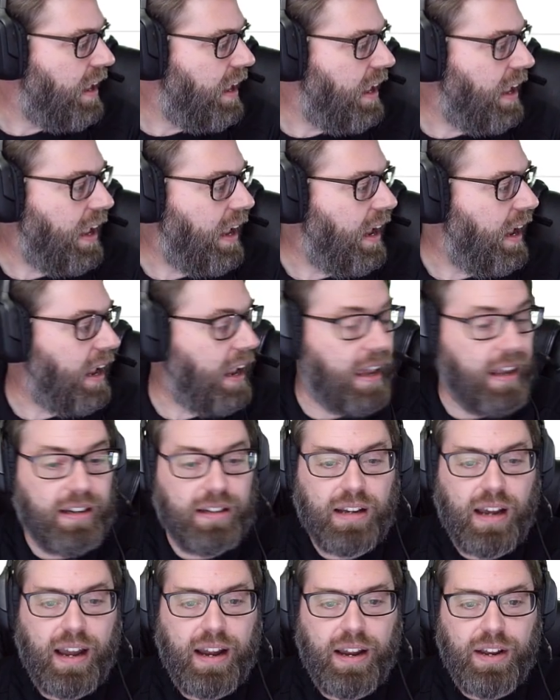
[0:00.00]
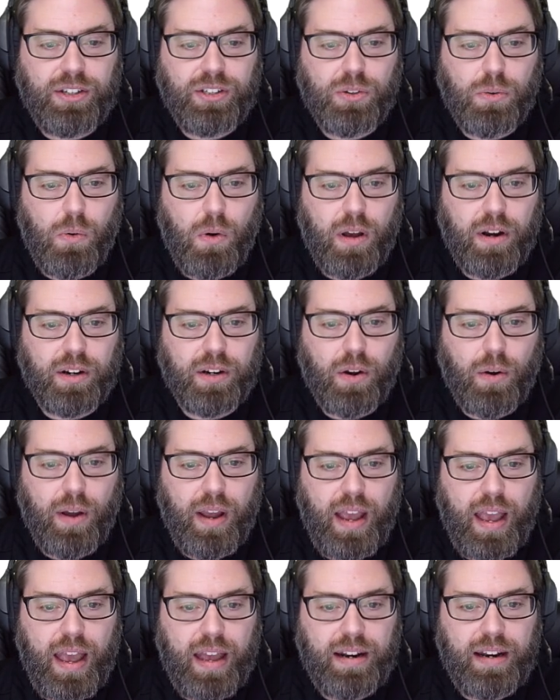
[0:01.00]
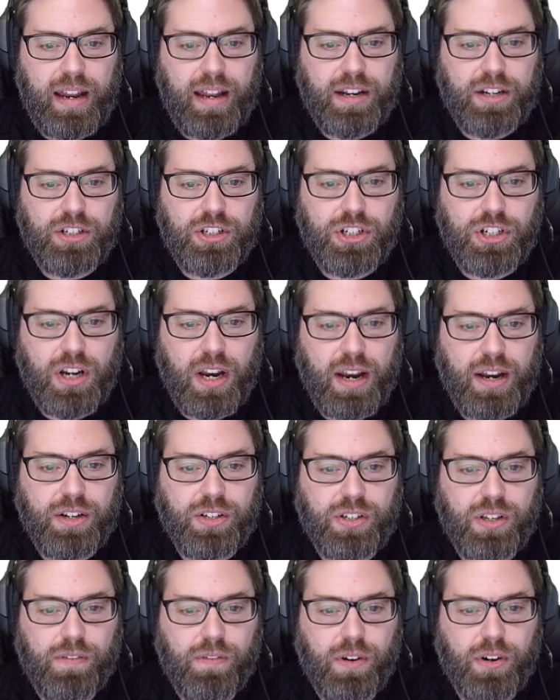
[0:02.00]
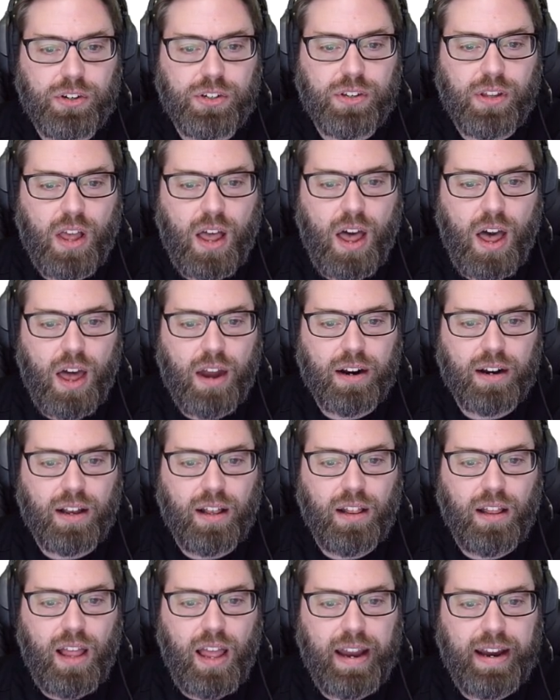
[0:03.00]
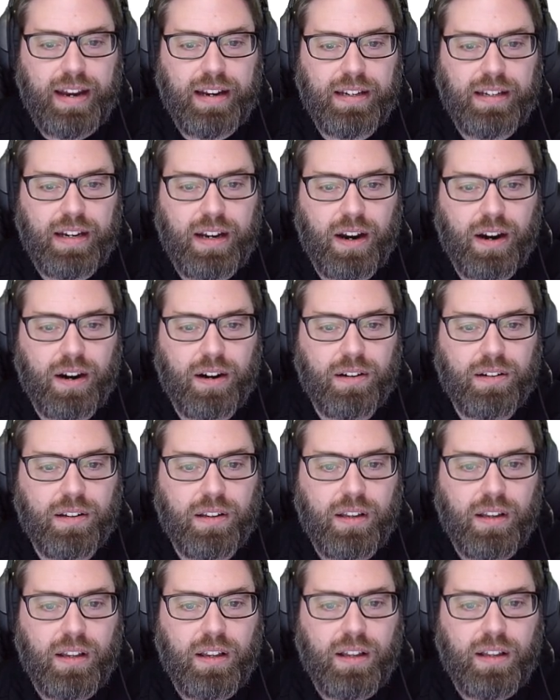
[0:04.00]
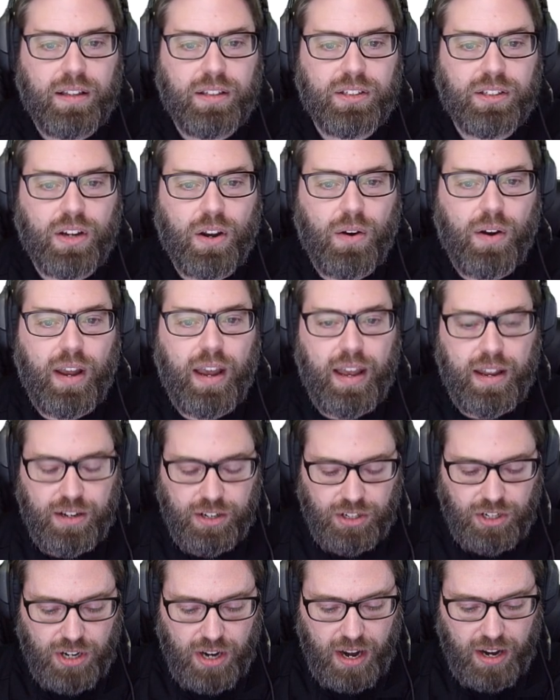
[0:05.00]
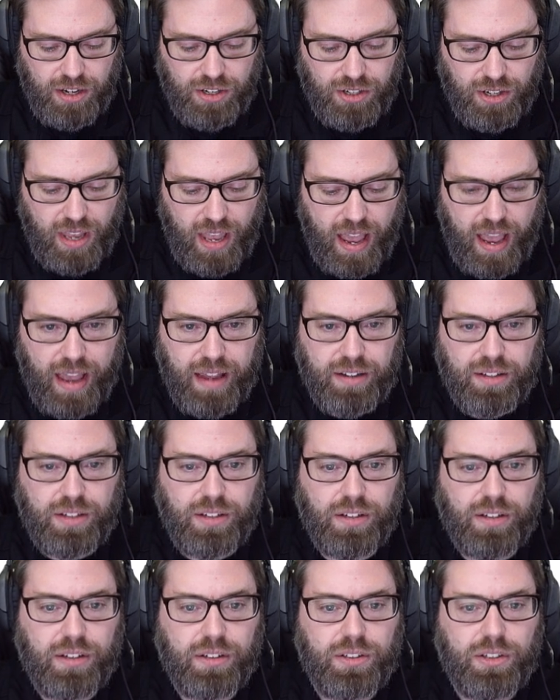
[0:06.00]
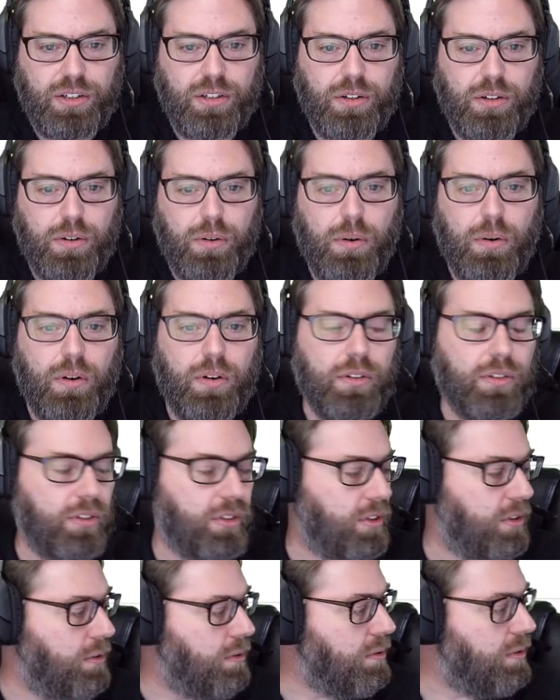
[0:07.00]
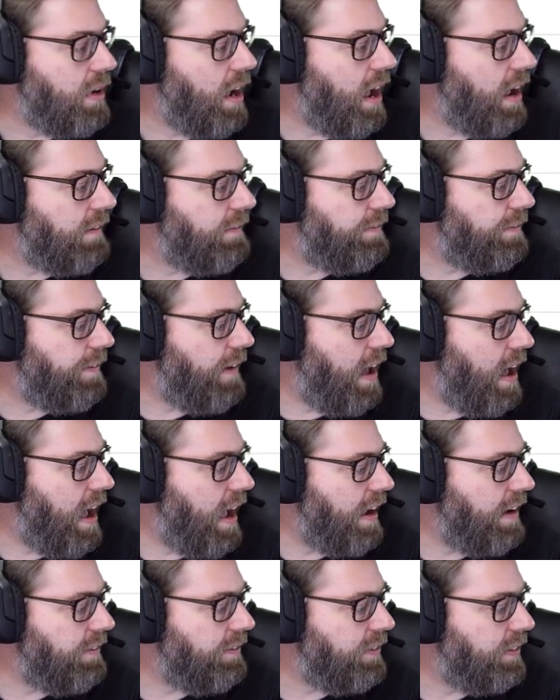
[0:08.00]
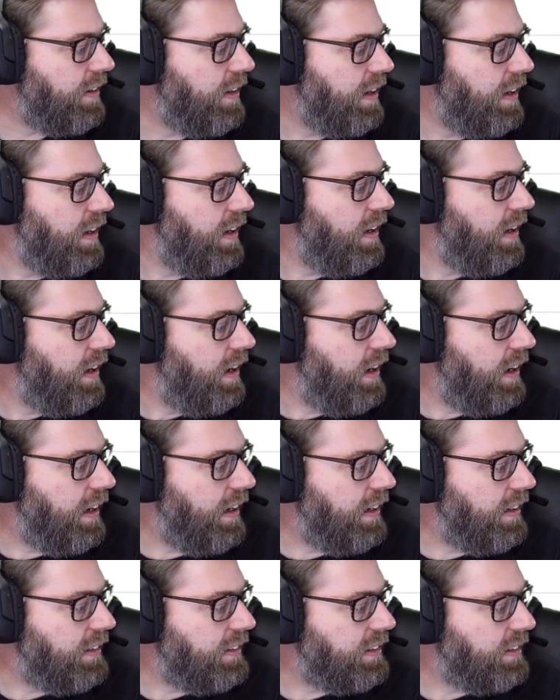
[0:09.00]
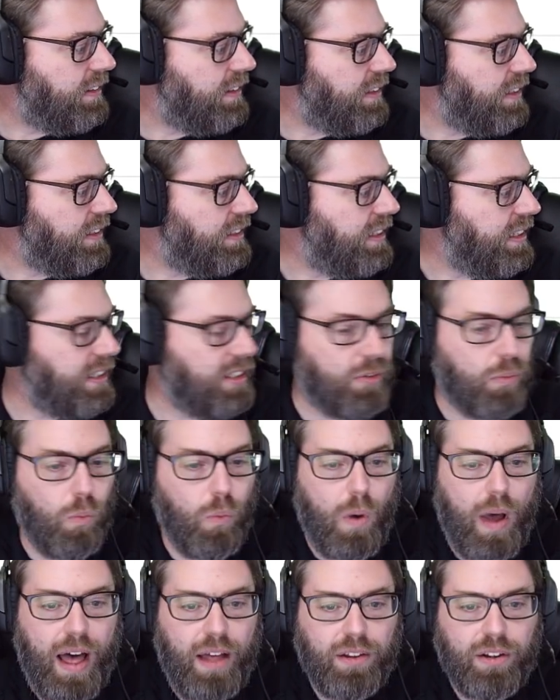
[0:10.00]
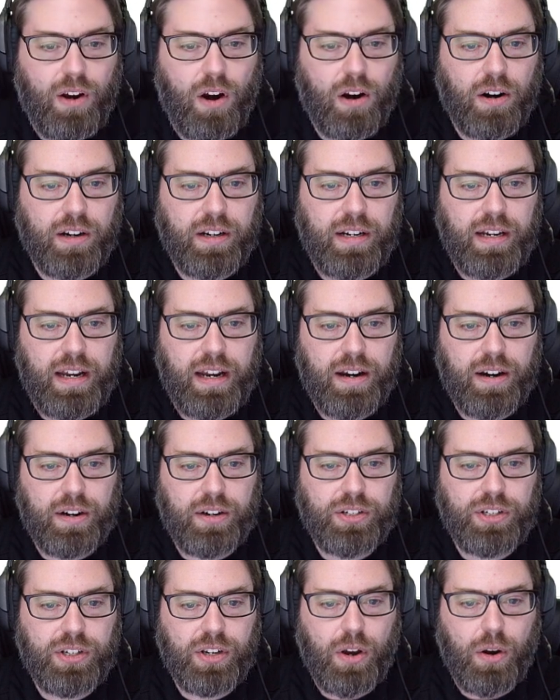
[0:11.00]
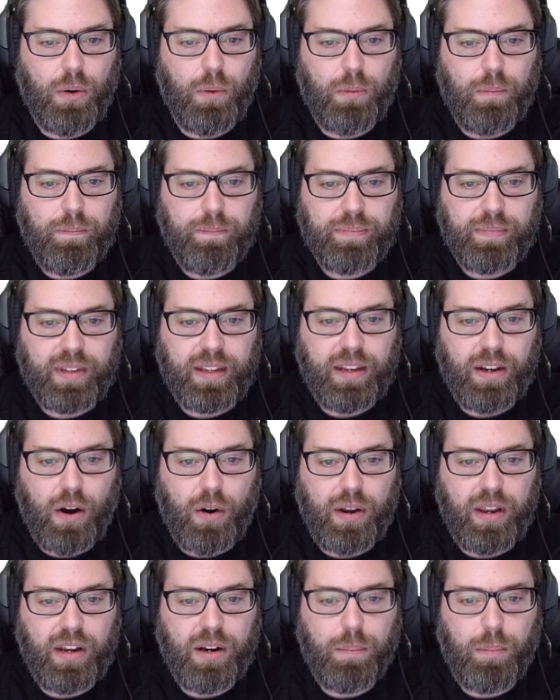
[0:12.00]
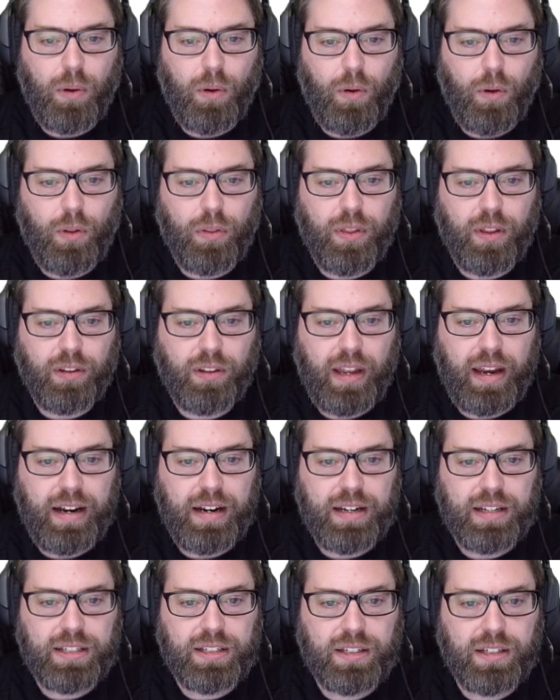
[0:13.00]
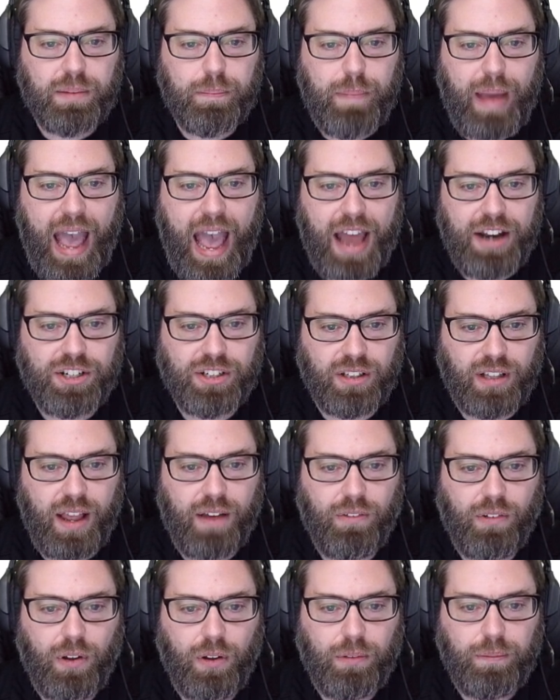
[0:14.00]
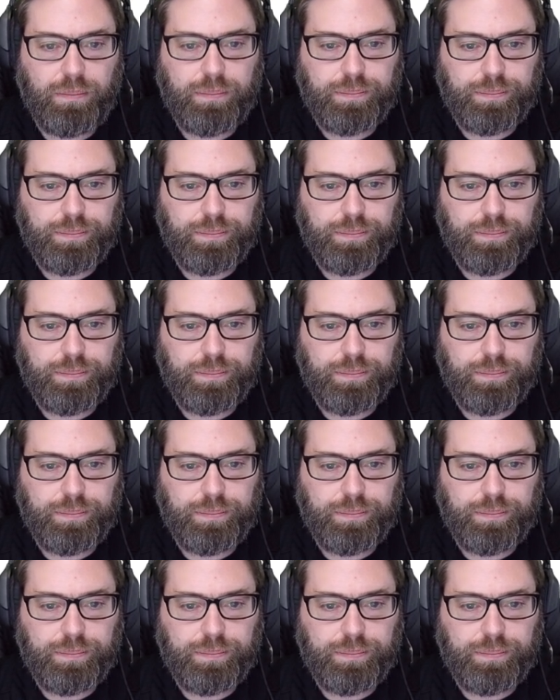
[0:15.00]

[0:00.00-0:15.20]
And I also want to go ahead and change the version of the HANA client here. Let's go ahead and change that to 2.5. And this is wildcarded here, so it'll pull the latest patch level.